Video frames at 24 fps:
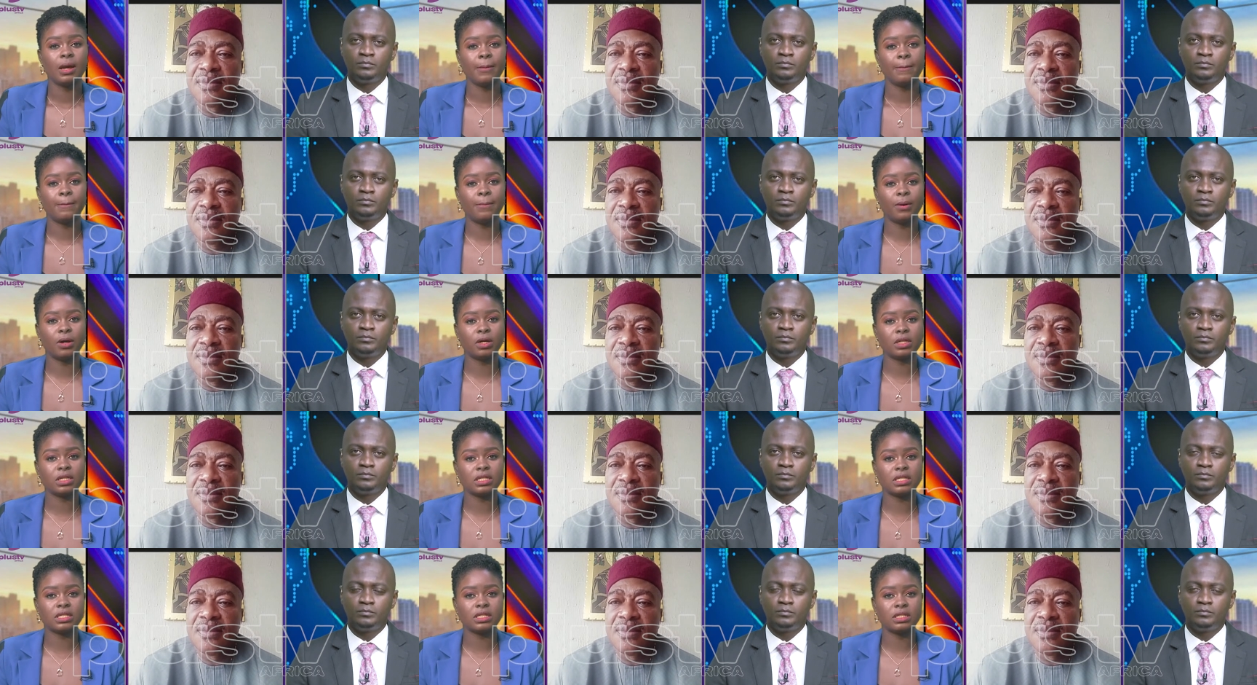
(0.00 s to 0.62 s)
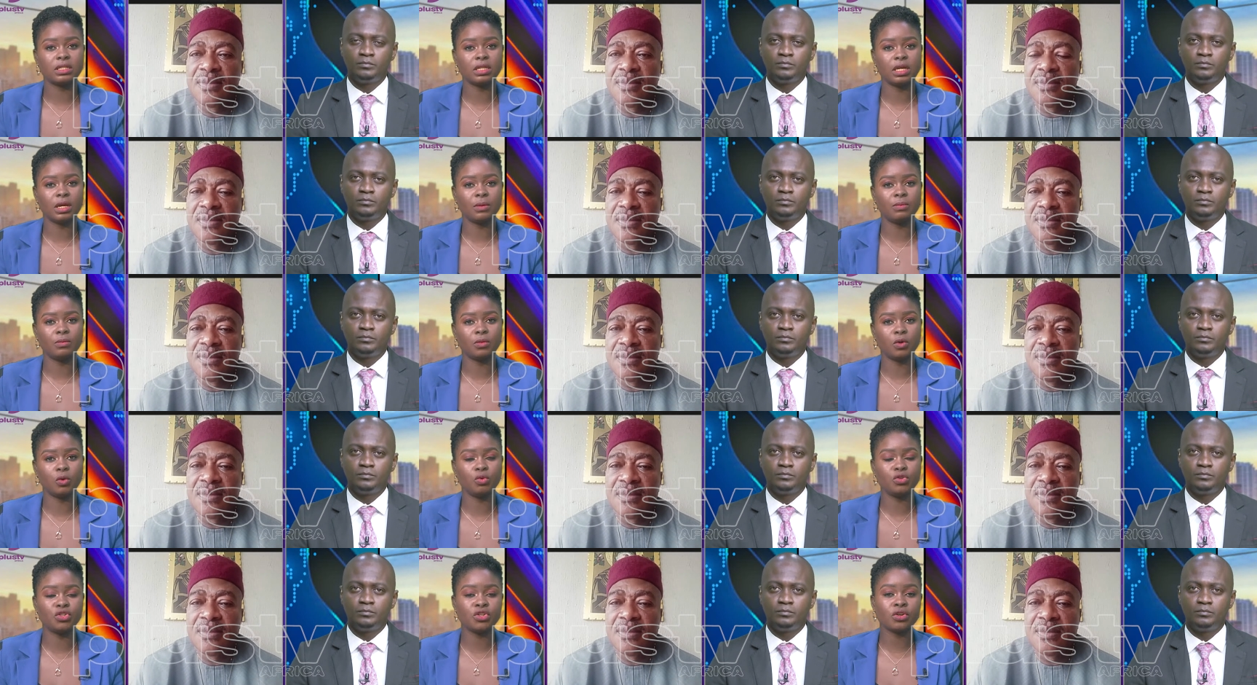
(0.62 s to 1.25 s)
Speaker 1: but um,
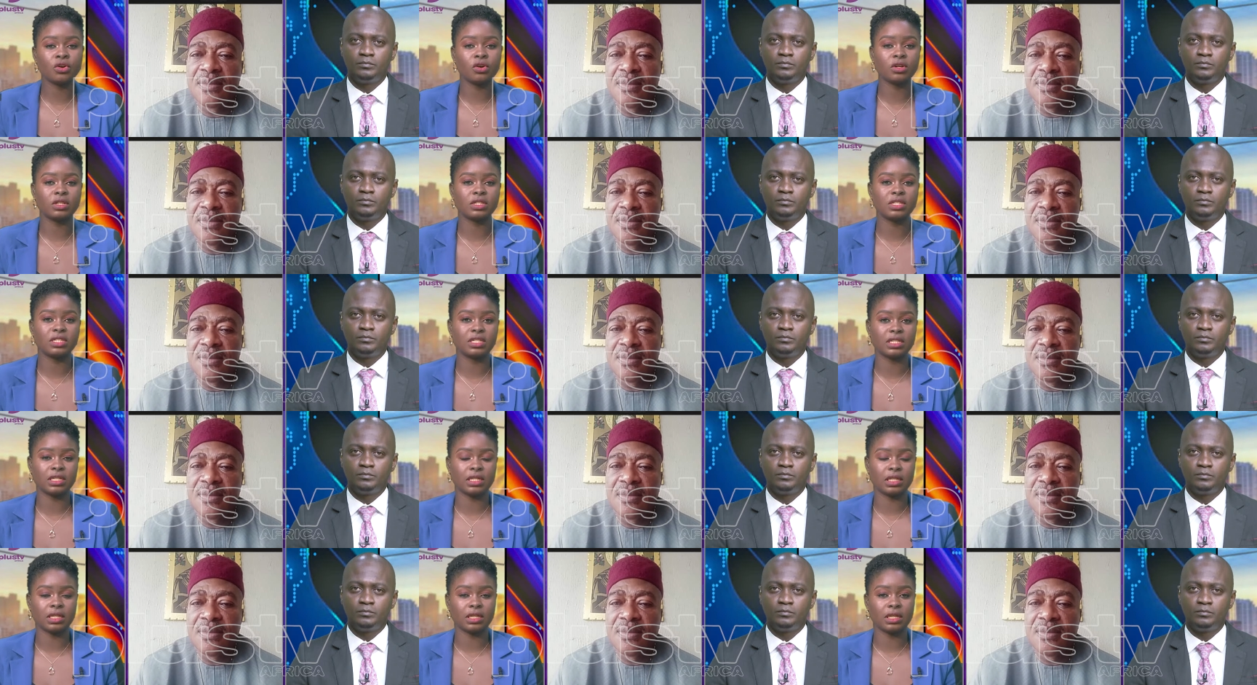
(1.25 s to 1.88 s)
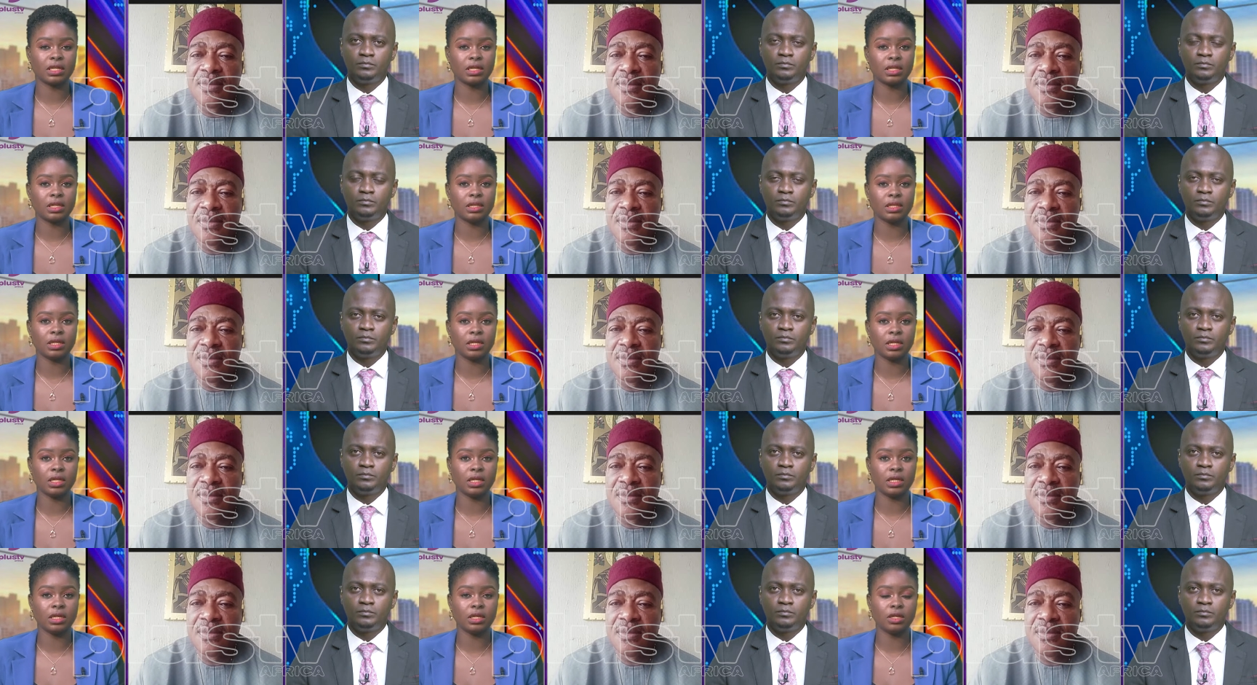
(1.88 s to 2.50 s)
would you consider
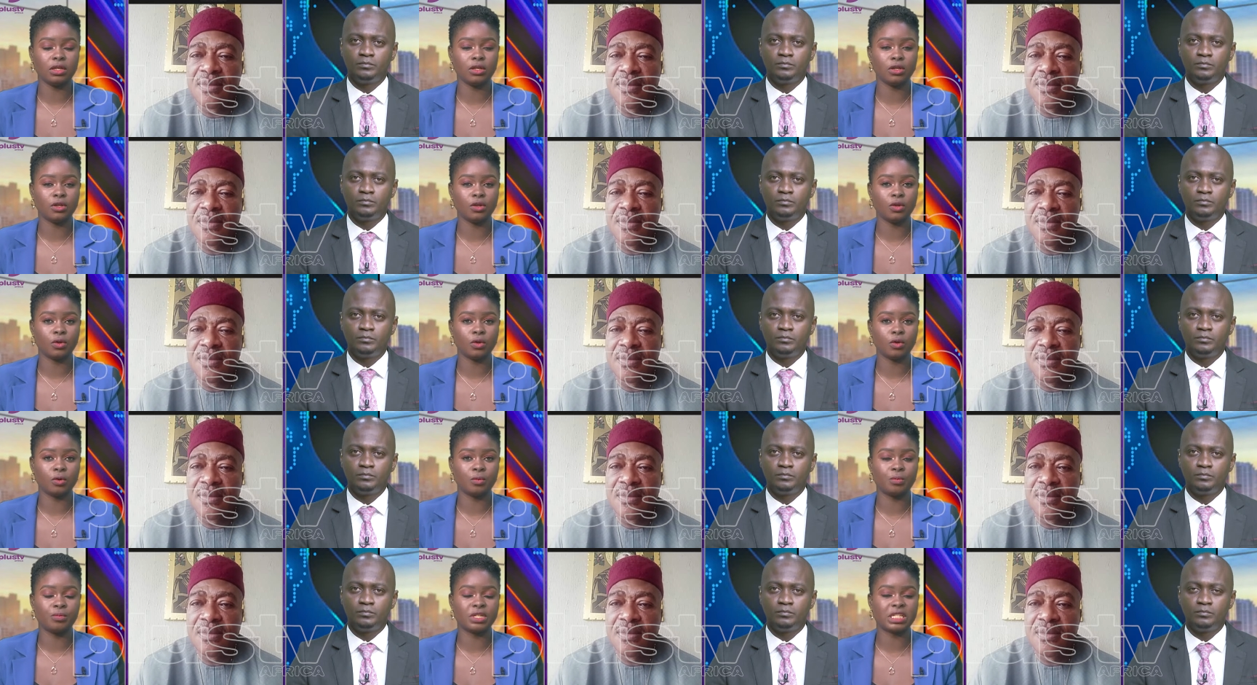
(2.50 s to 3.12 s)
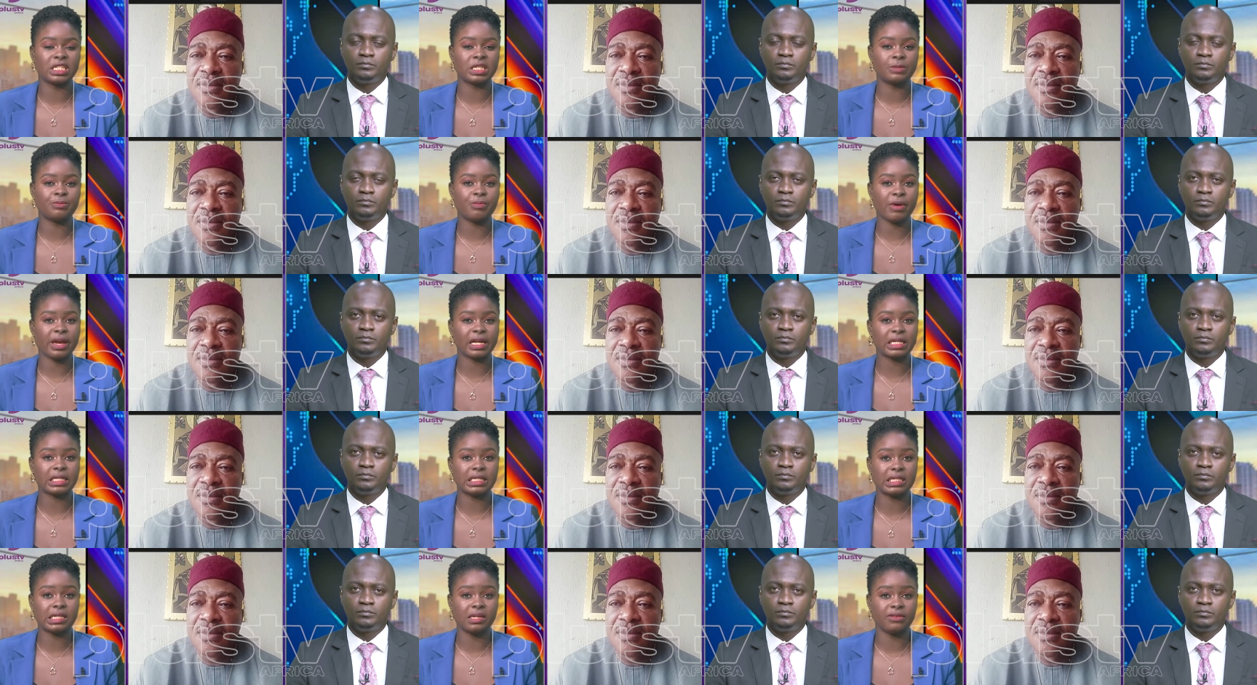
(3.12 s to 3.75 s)
the you know
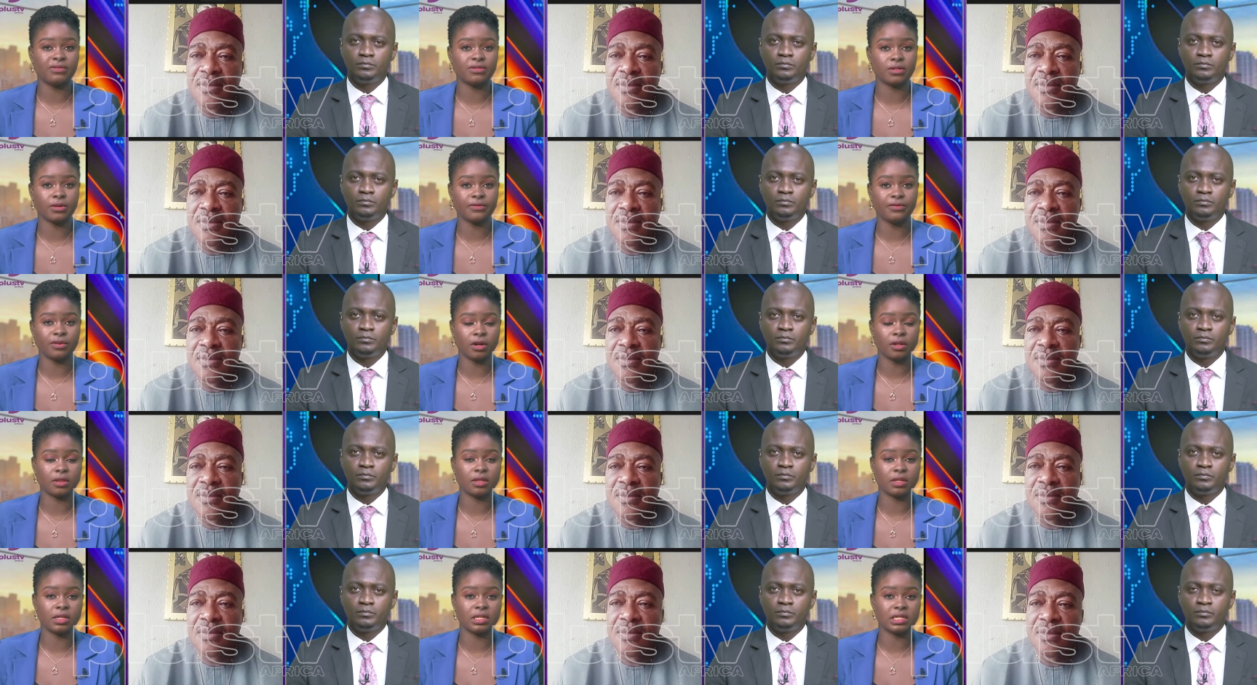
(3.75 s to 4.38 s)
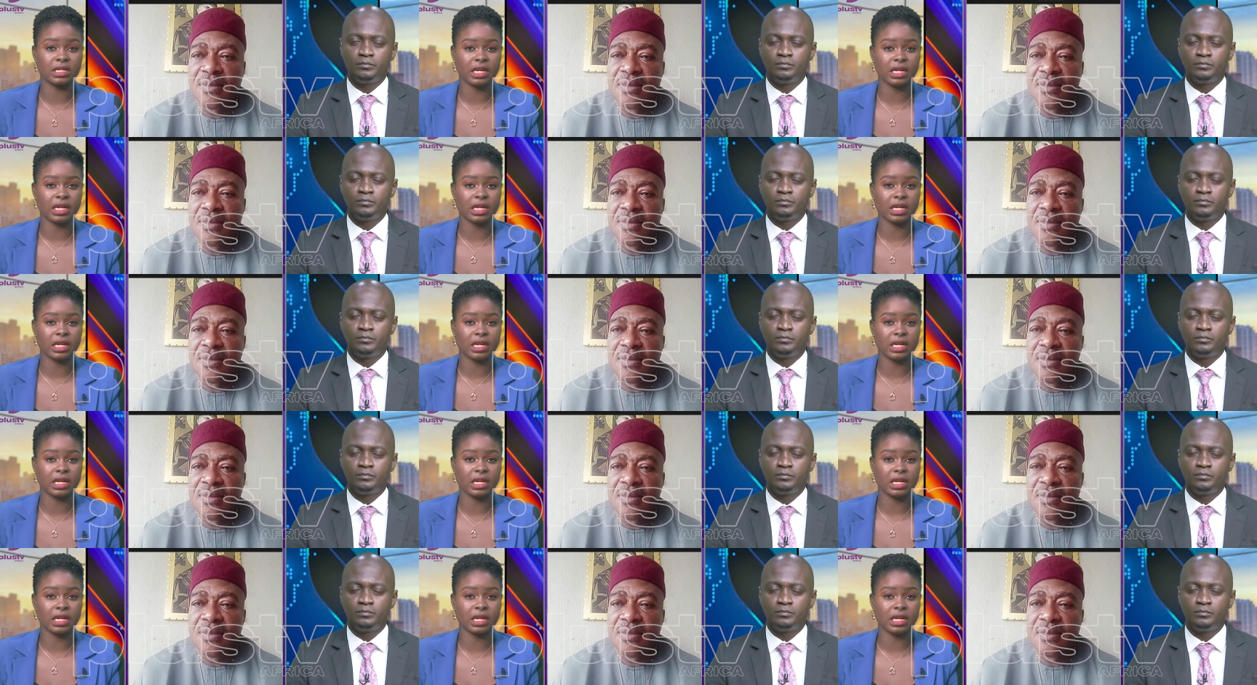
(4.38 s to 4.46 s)
perspectives of others,